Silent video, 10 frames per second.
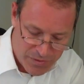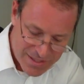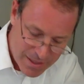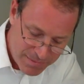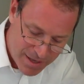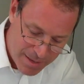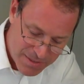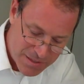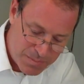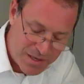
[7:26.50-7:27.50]

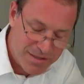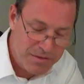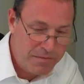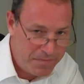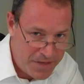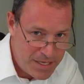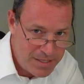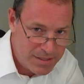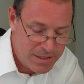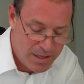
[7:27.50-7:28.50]
Sometimes it's because of
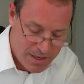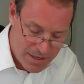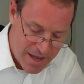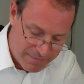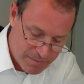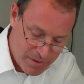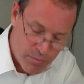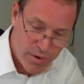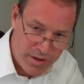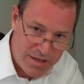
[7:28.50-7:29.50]
fees, and you have to be
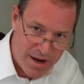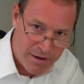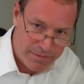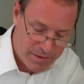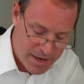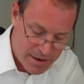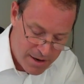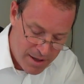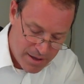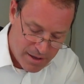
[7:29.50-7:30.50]
really careful there.
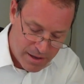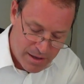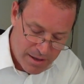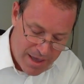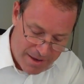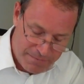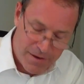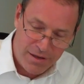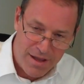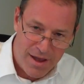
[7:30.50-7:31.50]
At
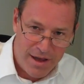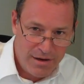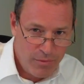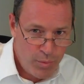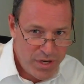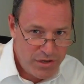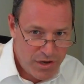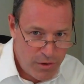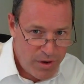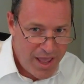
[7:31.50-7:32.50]
Friendly Honda, we
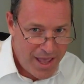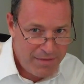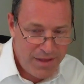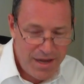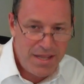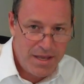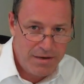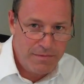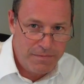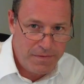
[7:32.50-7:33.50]
don't have any
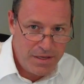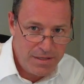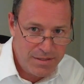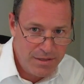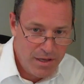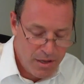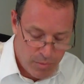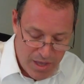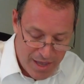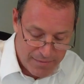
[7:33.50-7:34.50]
hidden fees.
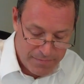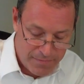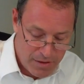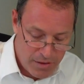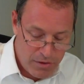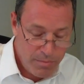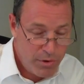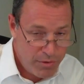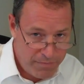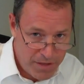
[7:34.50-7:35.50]
We have your
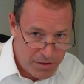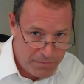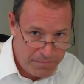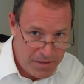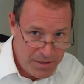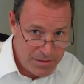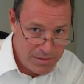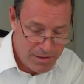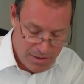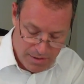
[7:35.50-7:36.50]
motor vehicle fees.
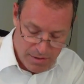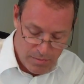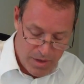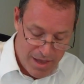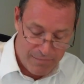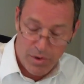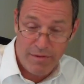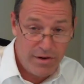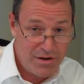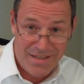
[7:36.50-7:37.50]
We have
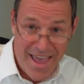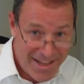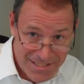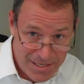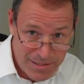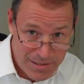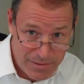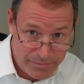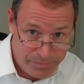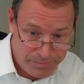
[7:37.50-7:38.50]
whatever your tax is.